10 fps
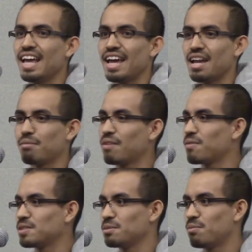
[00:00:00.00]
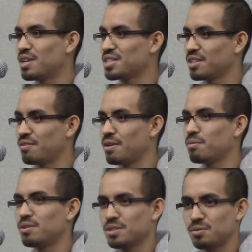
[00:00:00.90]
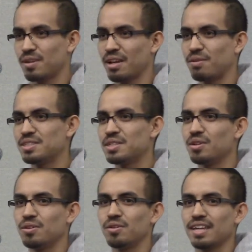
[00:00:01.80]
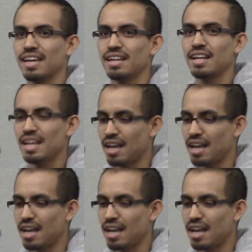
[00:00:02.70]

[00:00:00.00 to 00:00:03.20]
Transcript: And my first impression of him was when I went to go get